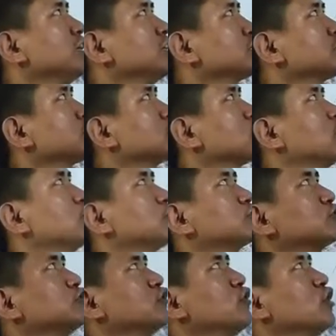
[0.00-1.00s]
It's equal
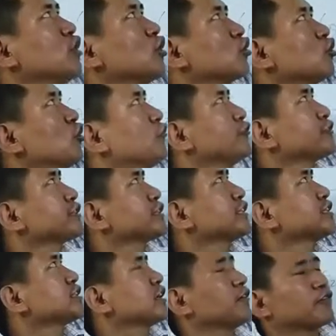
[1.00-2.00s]
to
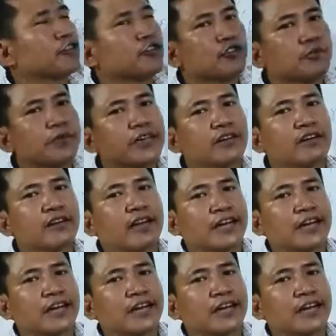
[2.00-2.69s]
coefficient of cubical